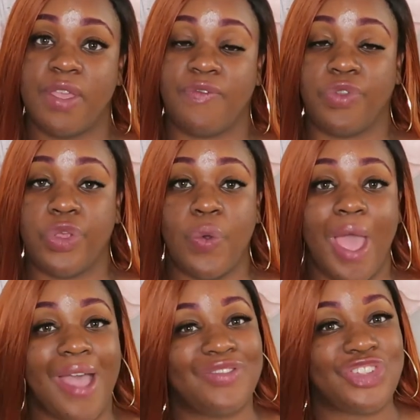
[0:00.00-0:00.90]
If you
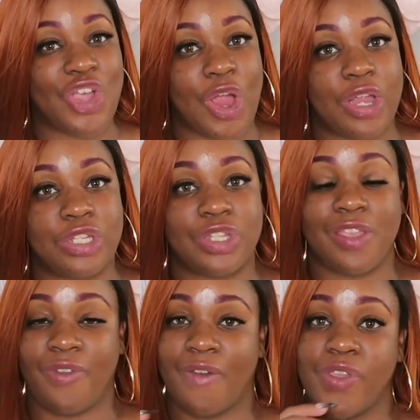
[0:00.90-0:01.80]
have charged,
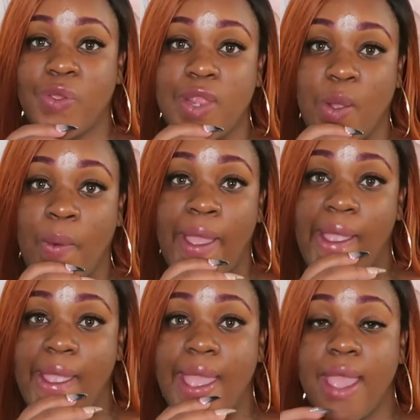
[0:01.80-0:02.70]
if you have a unique
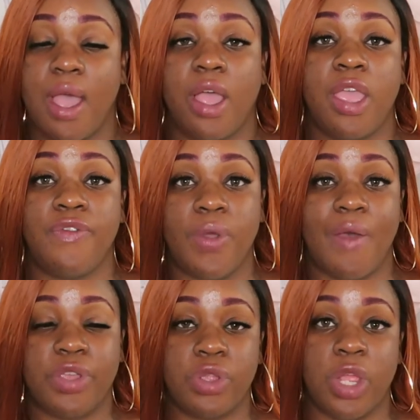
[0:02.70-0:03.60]
way
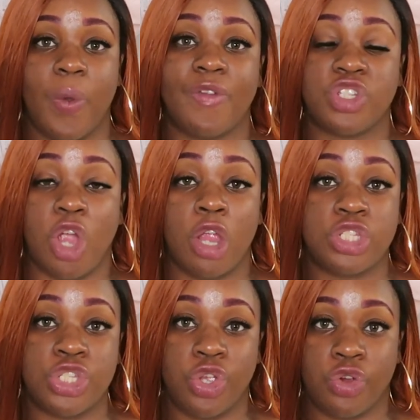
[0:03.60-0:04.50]
of
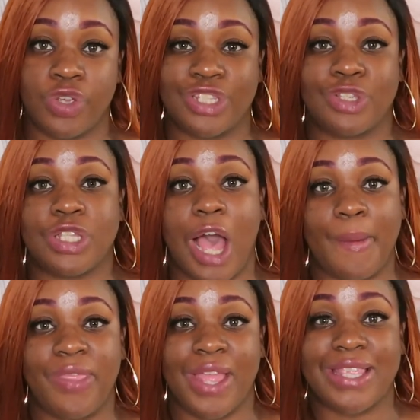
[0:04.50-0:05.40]
charging your crystals,
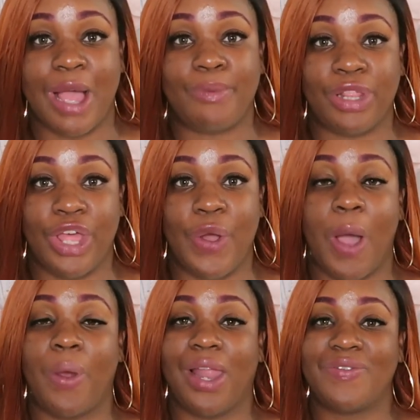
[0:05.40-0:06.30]
comment that down below.
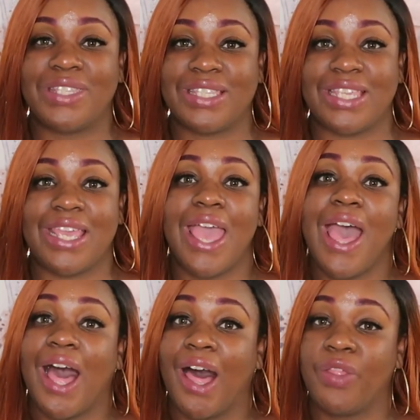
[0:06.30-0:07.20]
I would love to see
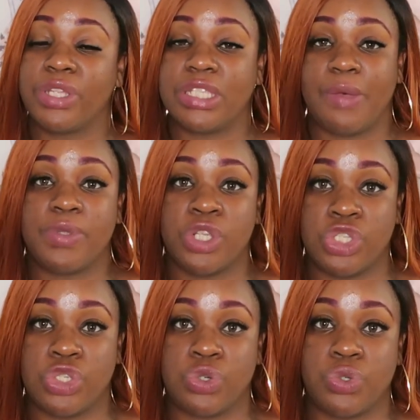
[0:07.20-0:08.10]
other tips and
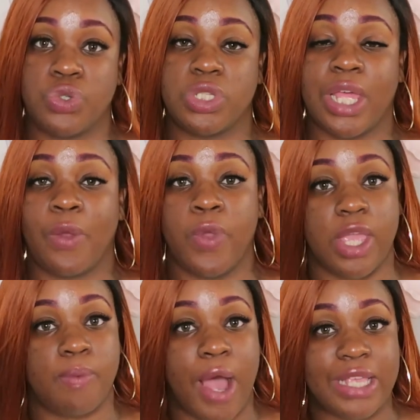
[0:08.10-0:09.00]
tools that we
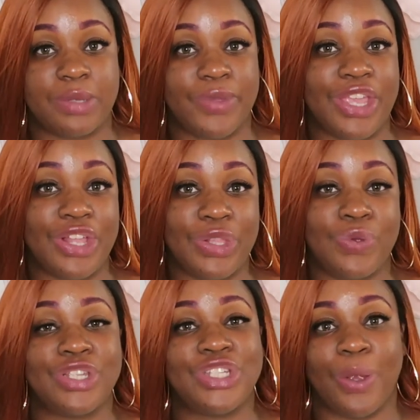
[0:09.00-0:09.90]
can possibly
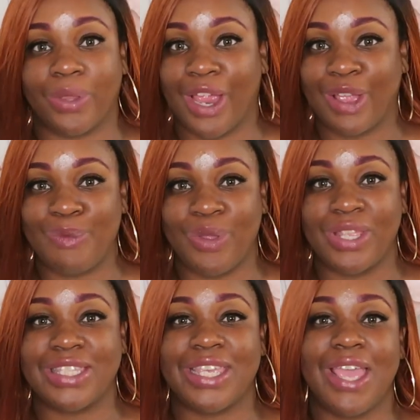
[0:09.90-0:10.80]
include and share with our
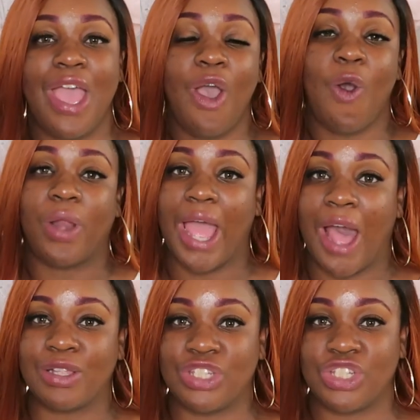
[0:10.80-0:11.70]
community on
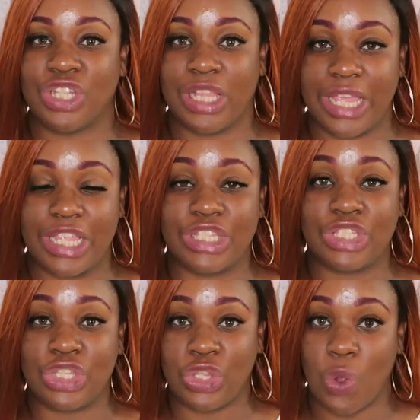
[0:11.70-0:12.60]
how to
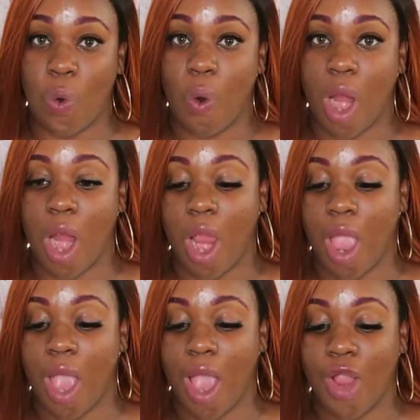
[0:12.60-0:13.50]
cleanse your
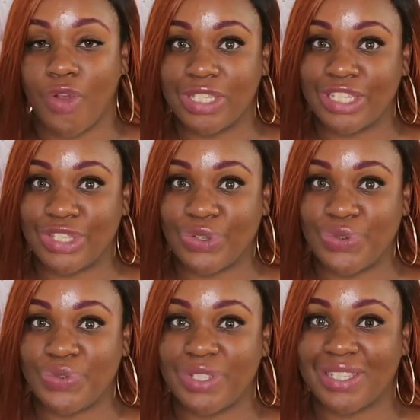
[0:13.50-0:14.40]

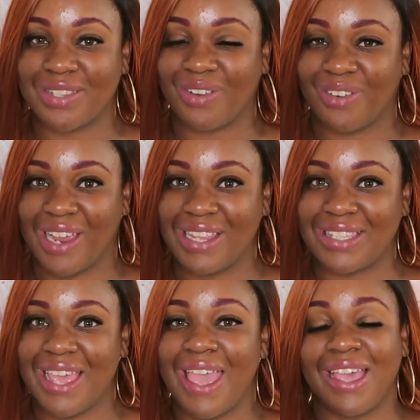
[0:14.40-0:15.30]
crystals, right?
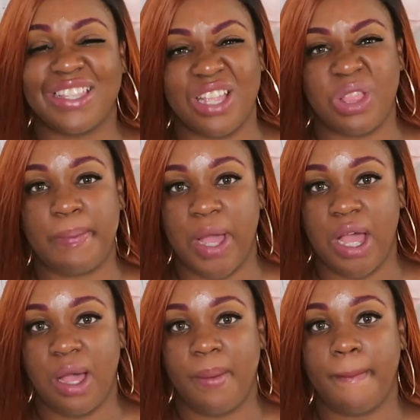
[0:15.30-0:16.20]
Because there's a
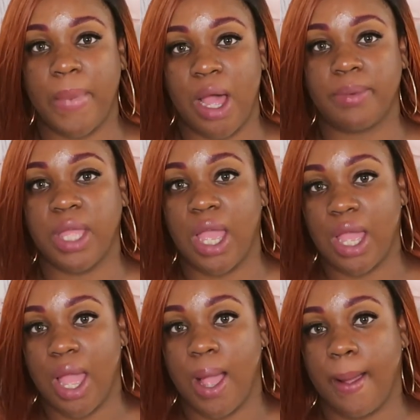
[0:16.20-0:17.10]

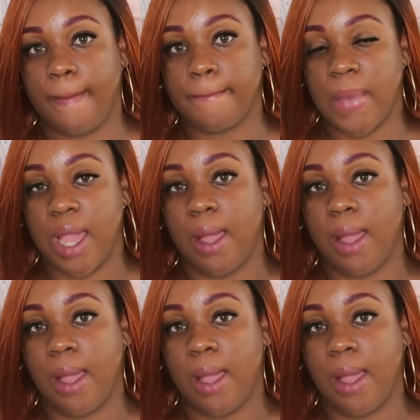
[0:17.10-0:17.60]
bomb.com, bomb.com.